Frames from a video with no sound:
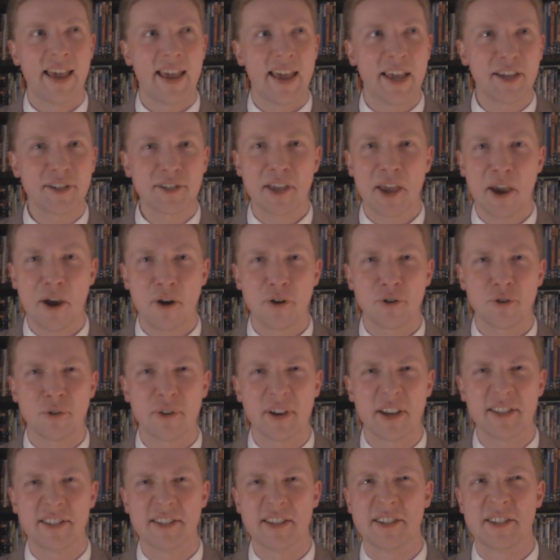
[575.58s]
His character
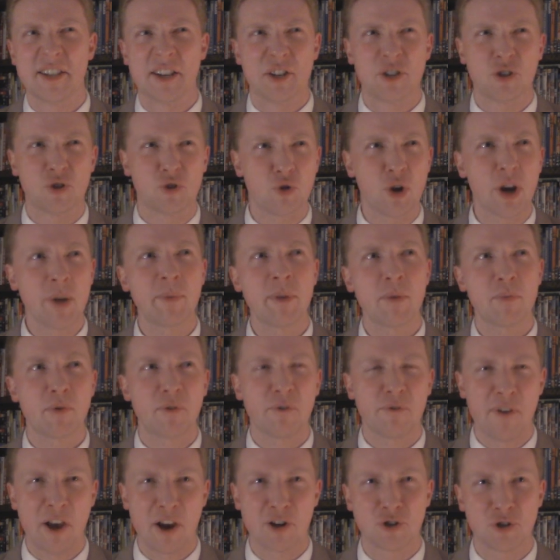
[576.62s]
is this extremely
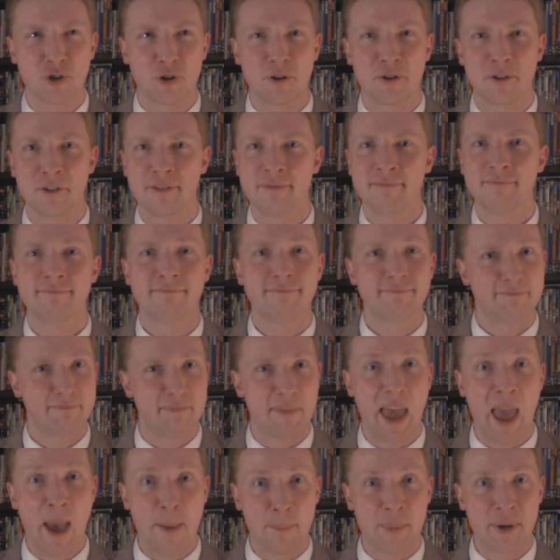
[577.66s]
professional,
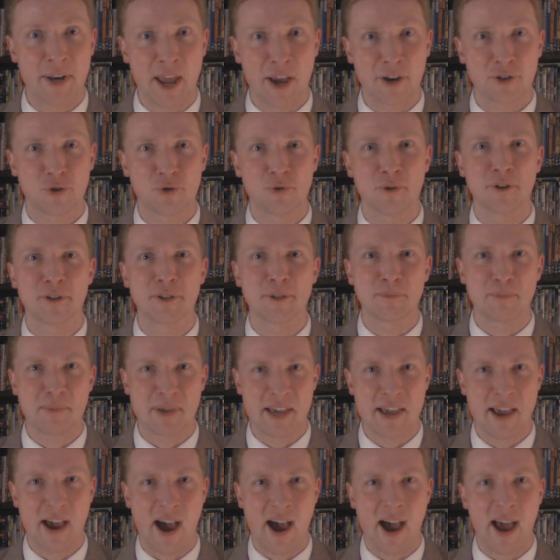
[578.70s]
ambidextrous
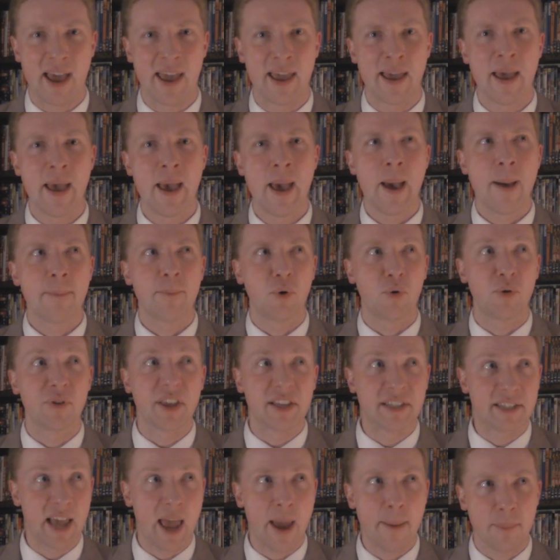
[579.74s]
PI, but with
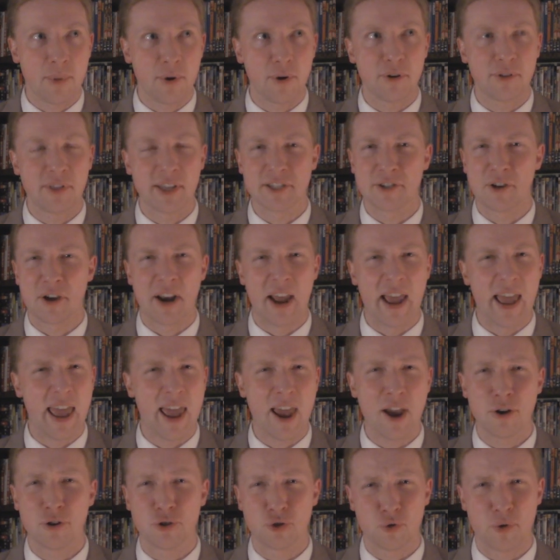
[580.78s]
a temper that's on a
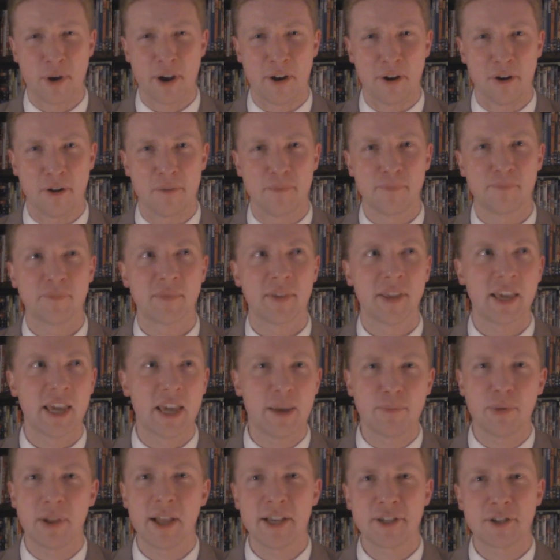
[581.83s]
hair trigger. He
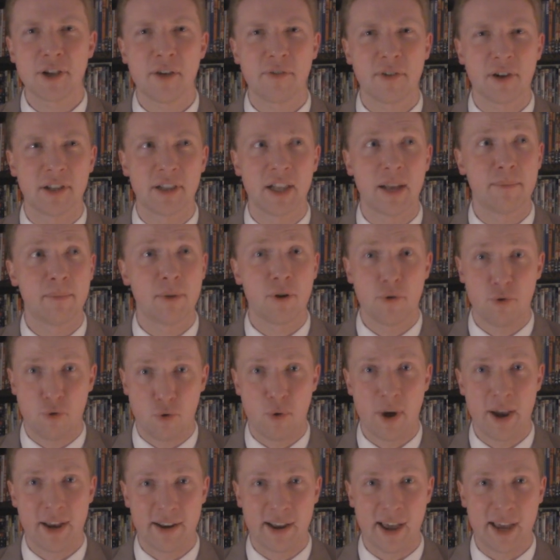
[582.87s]
plays off Columbo
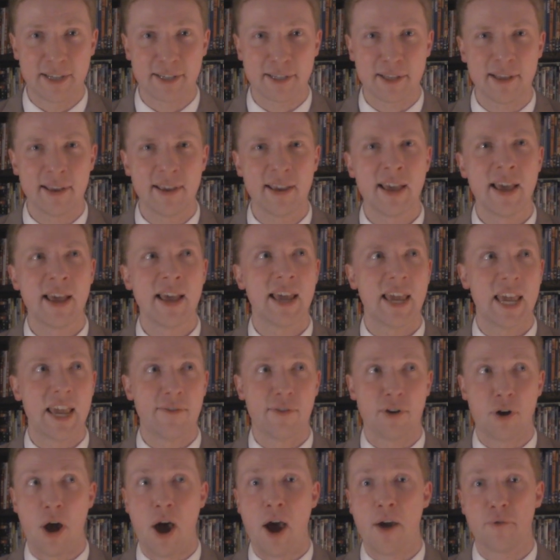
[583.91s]
quite nicely,
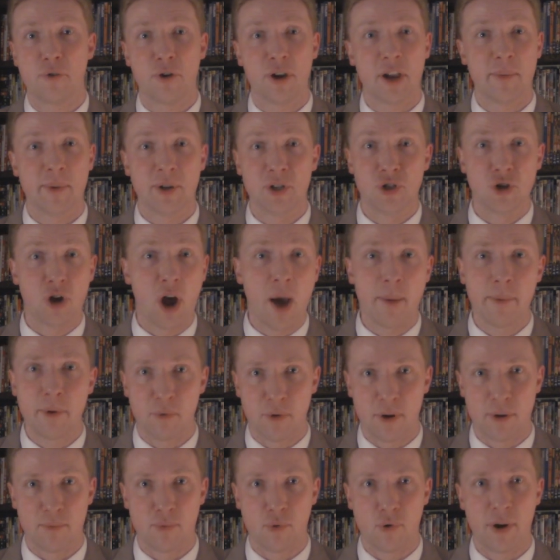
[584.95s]
even offering him a job at
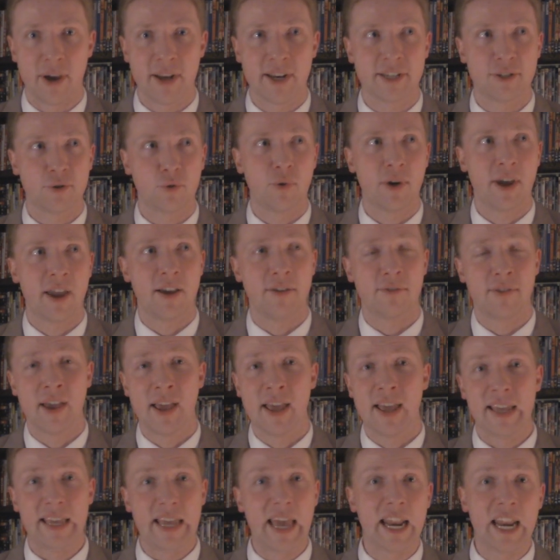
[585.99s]
one point as a way of
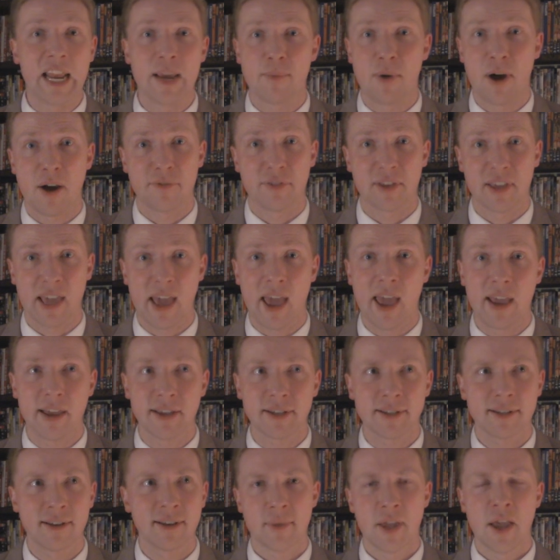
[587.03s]
getting him off the
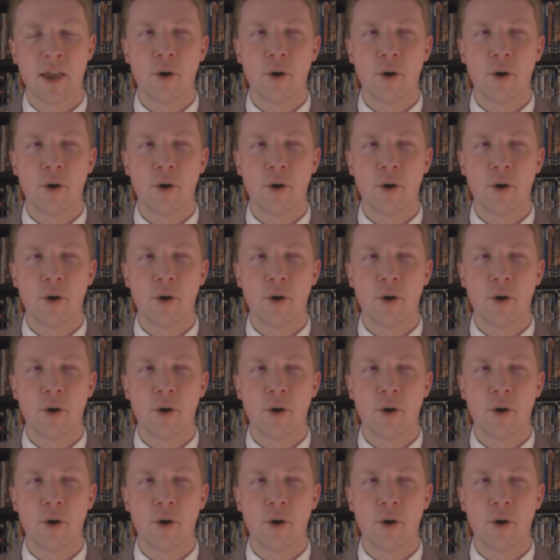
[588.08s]
case.